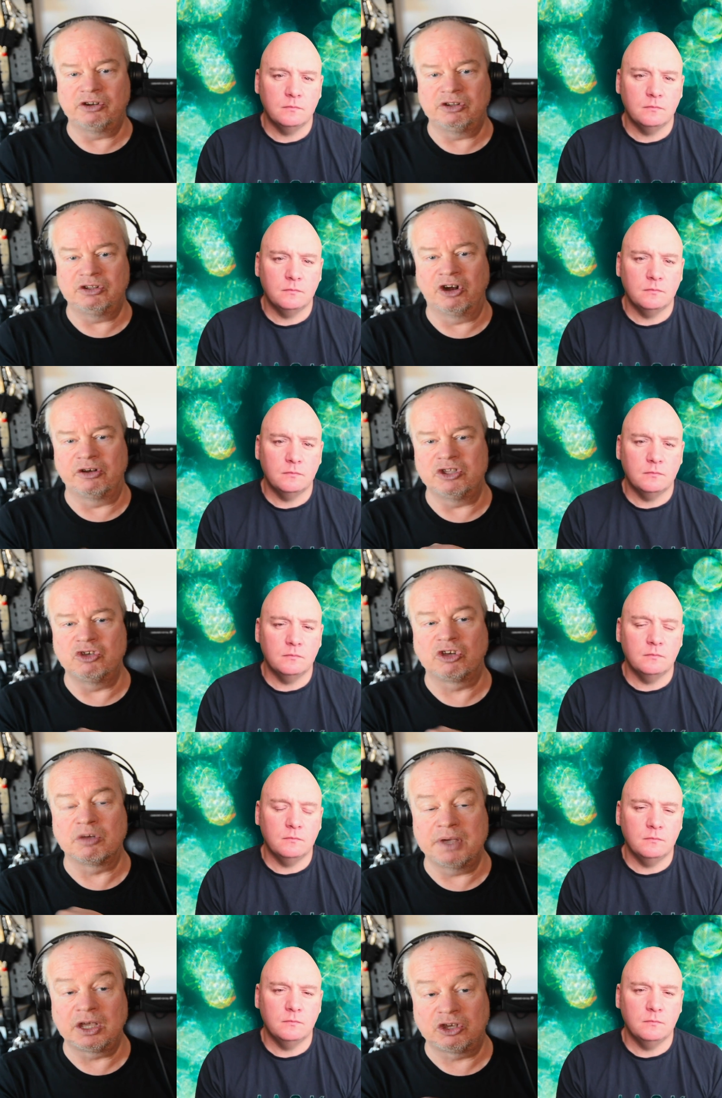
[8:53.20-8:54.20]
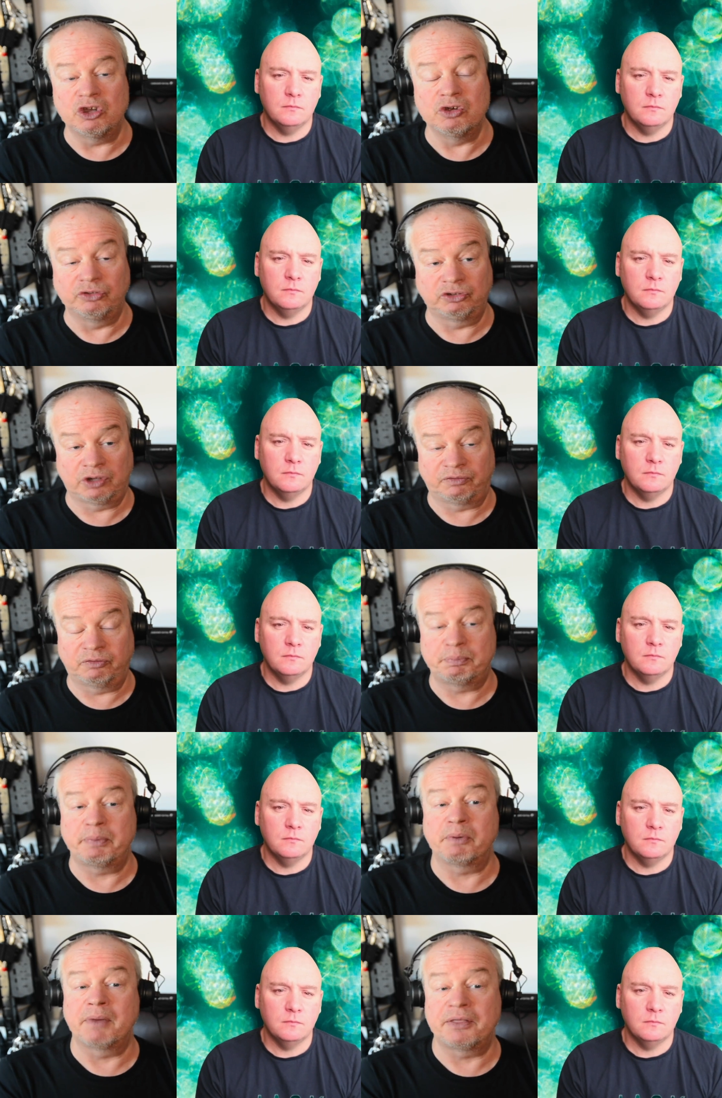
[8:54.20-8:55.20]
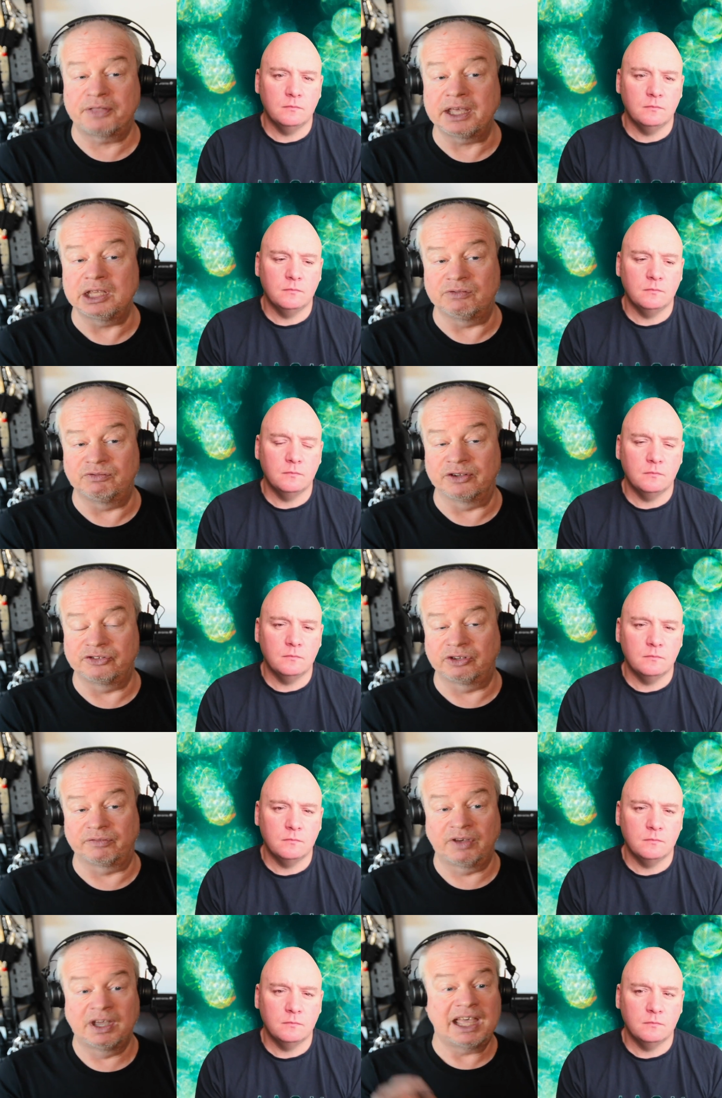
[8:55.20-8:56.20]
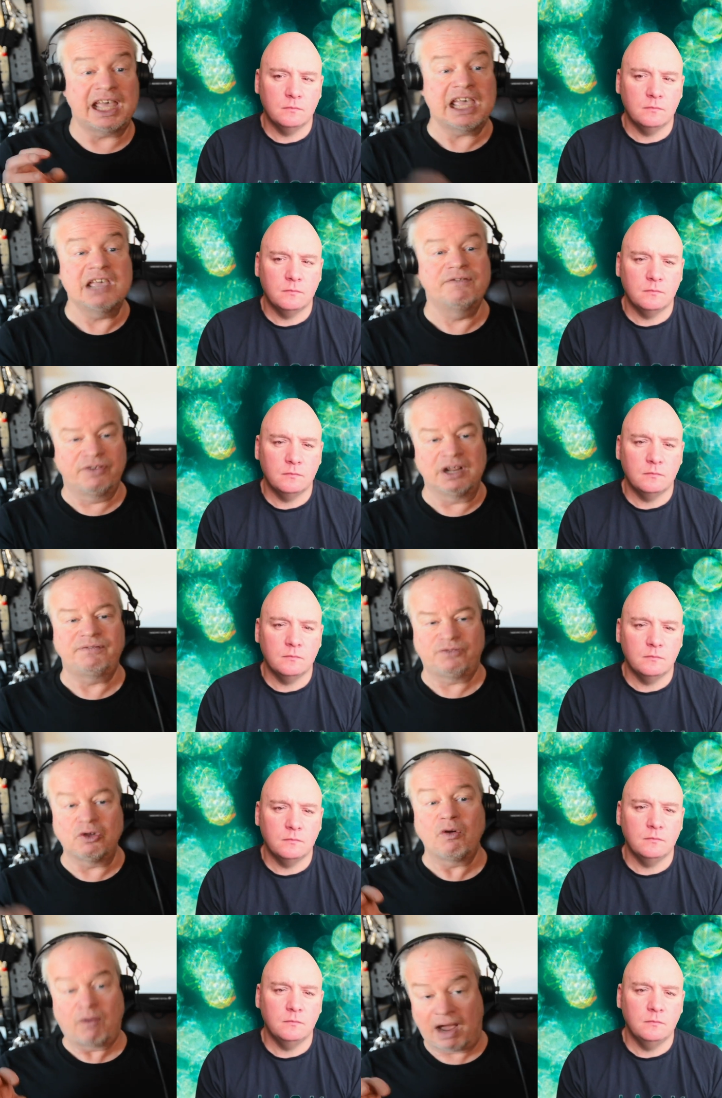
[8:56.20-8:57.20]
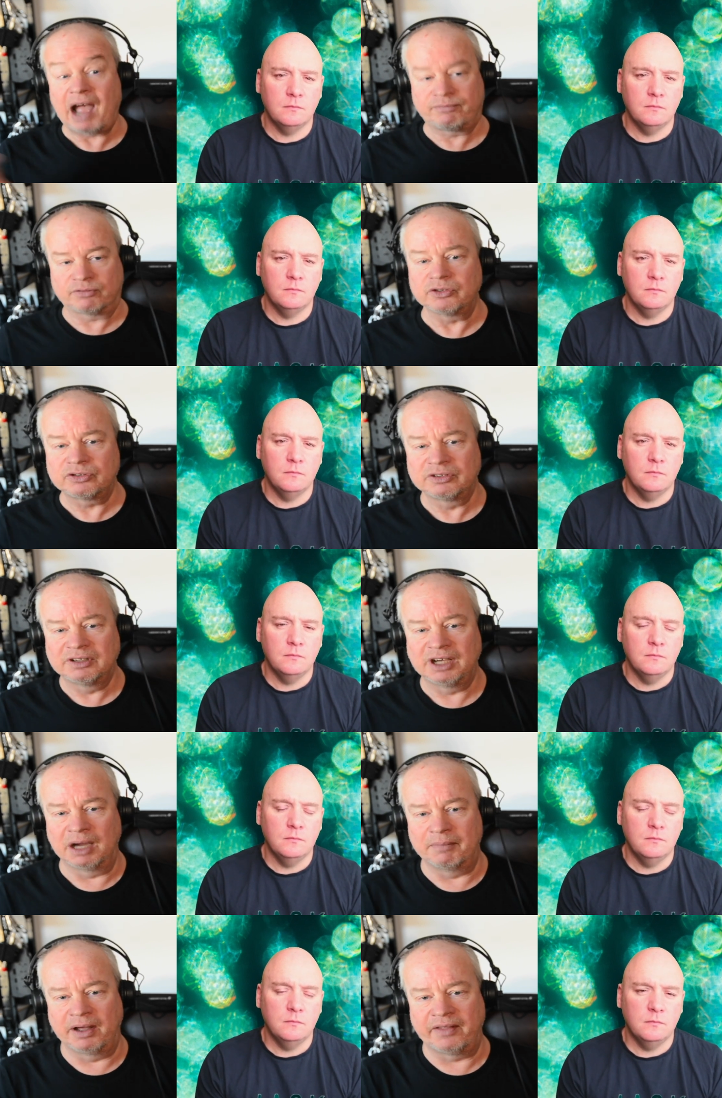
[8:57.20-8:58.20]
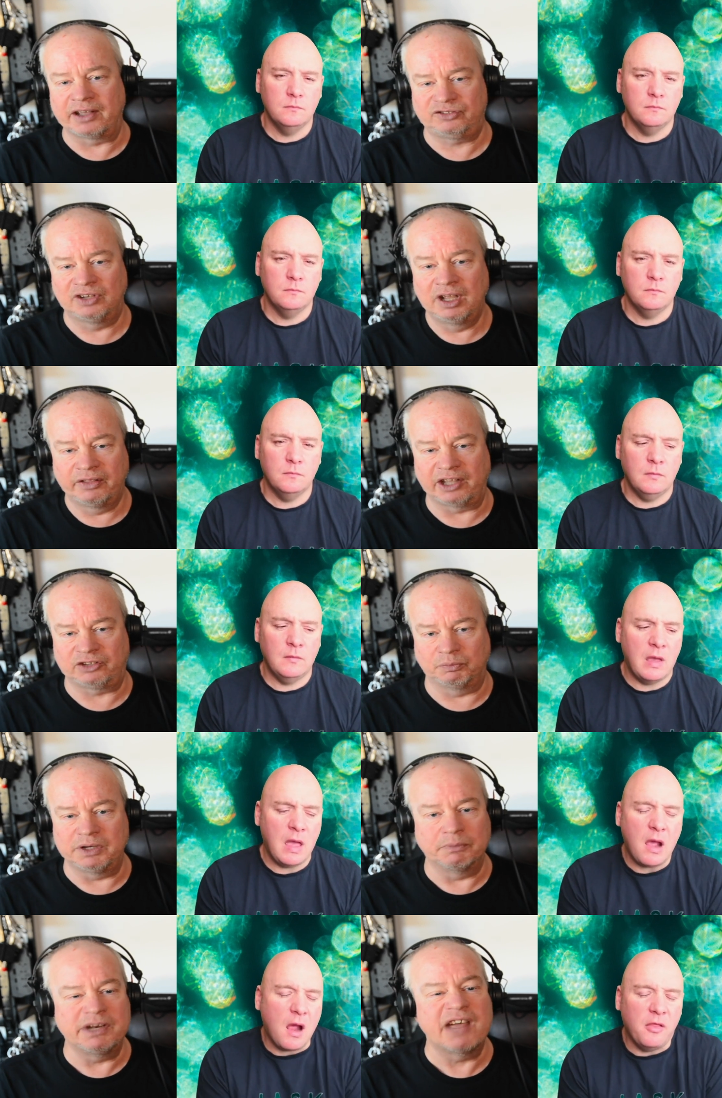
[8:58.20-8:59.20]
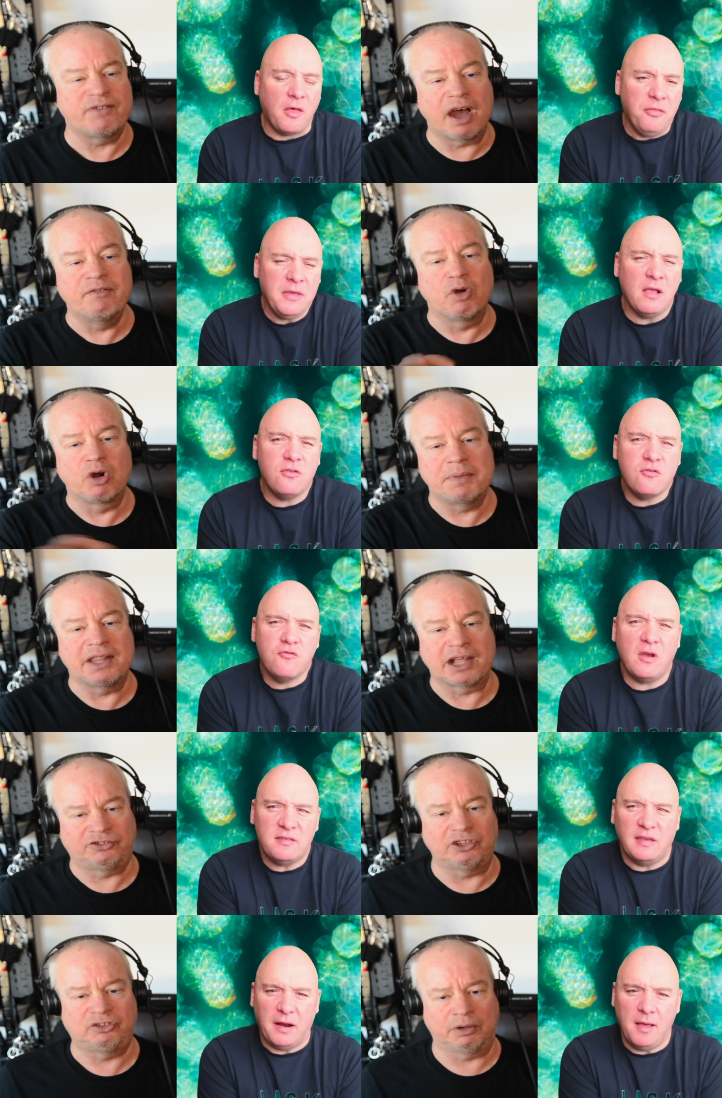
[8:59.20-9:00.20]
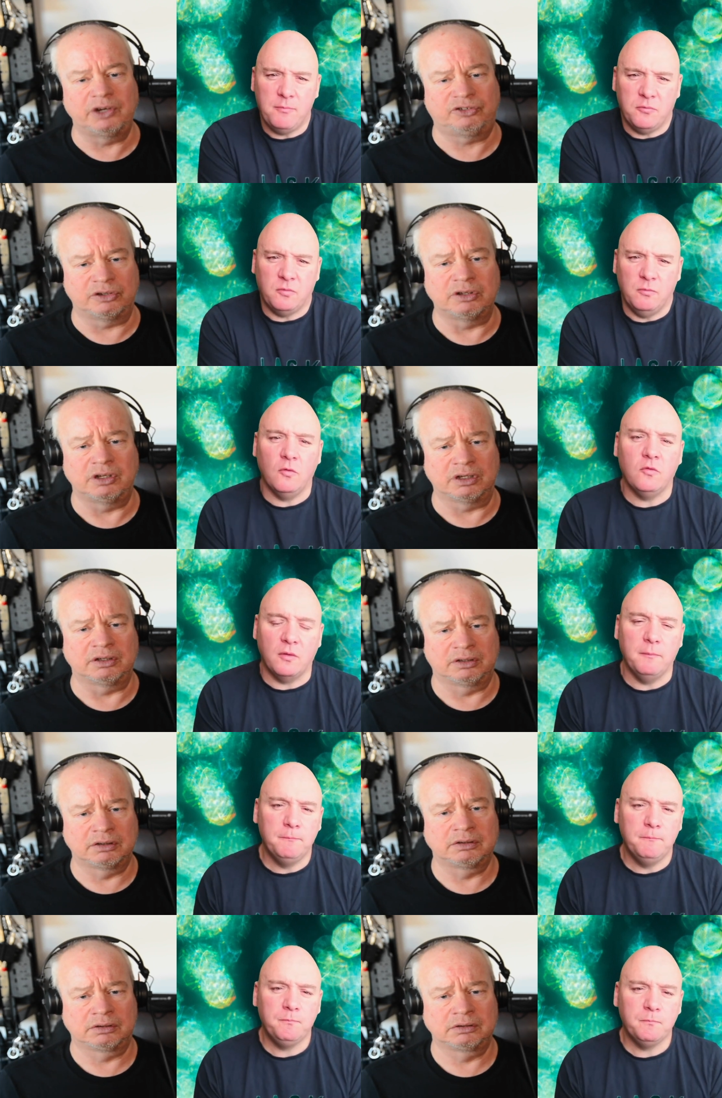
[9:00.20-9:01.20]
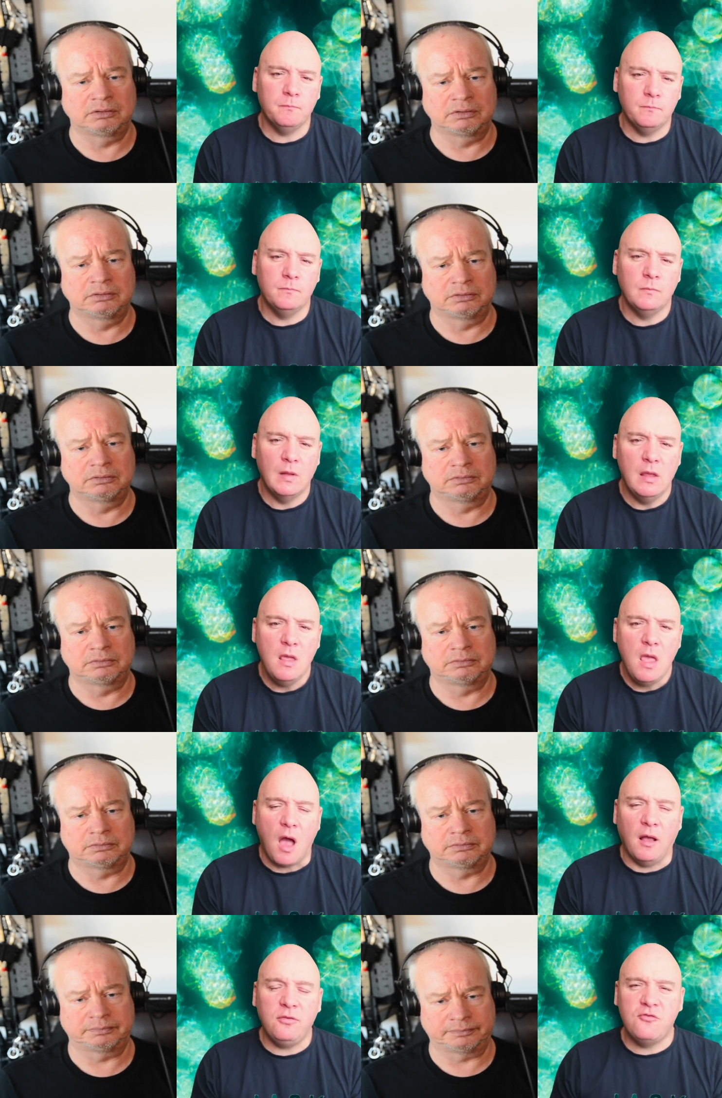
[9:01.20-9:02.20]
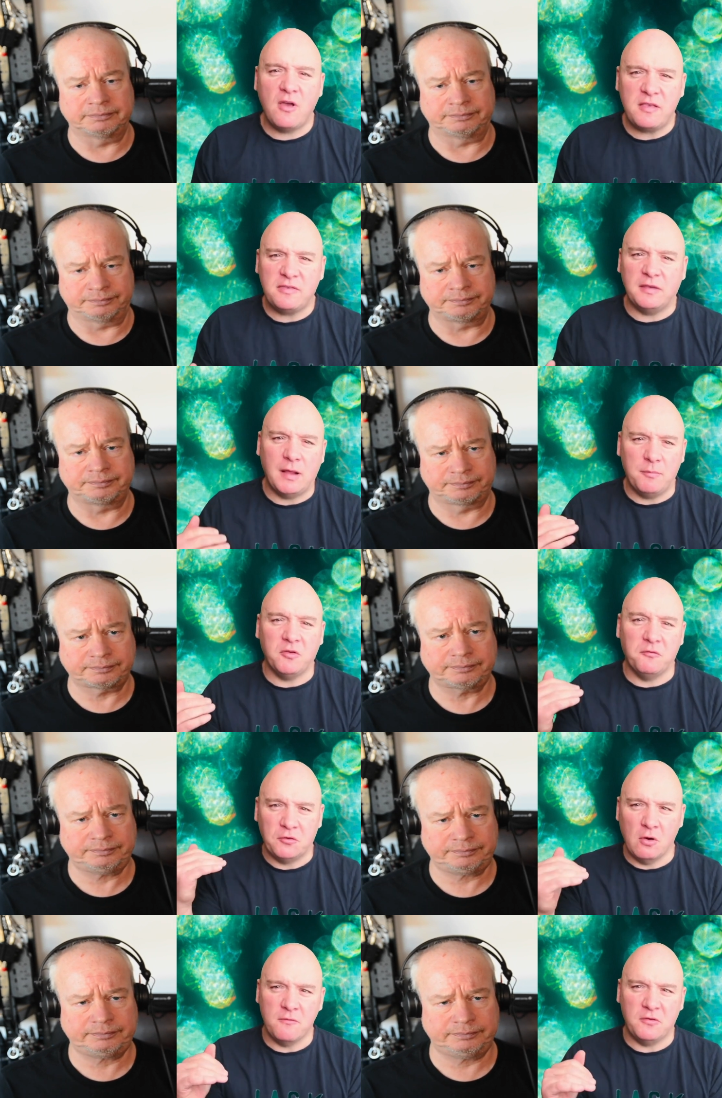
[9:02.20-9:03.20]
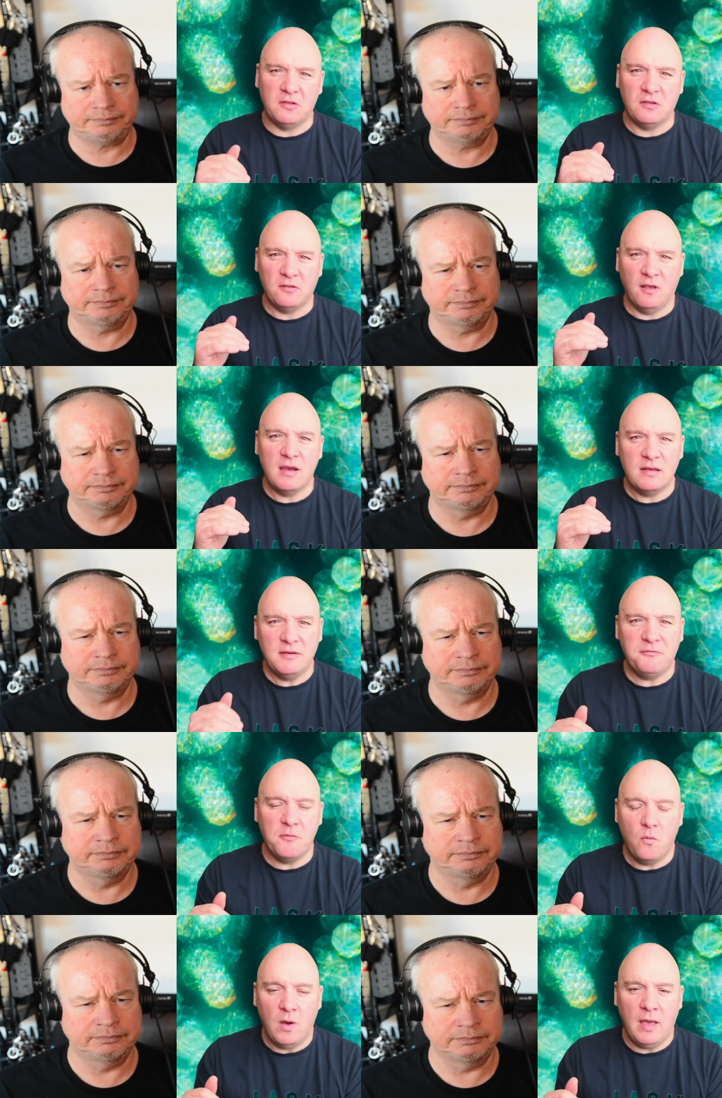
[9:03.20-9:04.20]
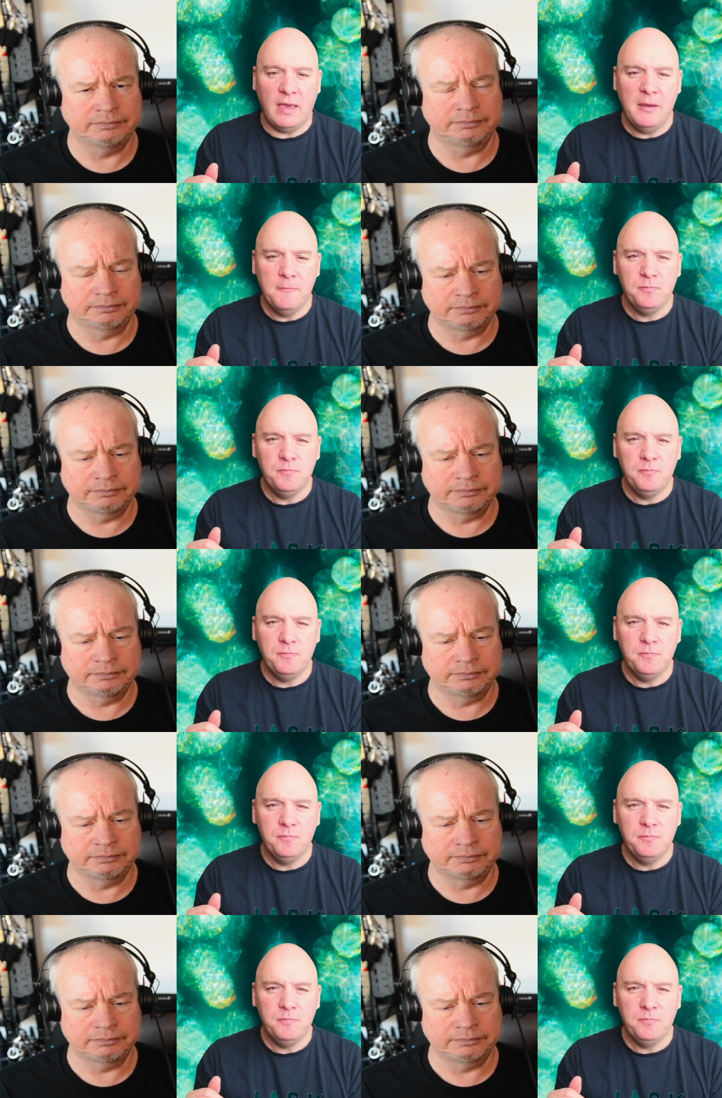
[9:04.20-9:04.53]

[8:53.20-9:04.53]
Speaker 1: You know, you can be accused of stuff, people may think you've done stuff, even if you haven't. And that's
Speaker 2: we never ever want to be in that situation. Yeah, I'd dress that up to photographers in a slightly different way,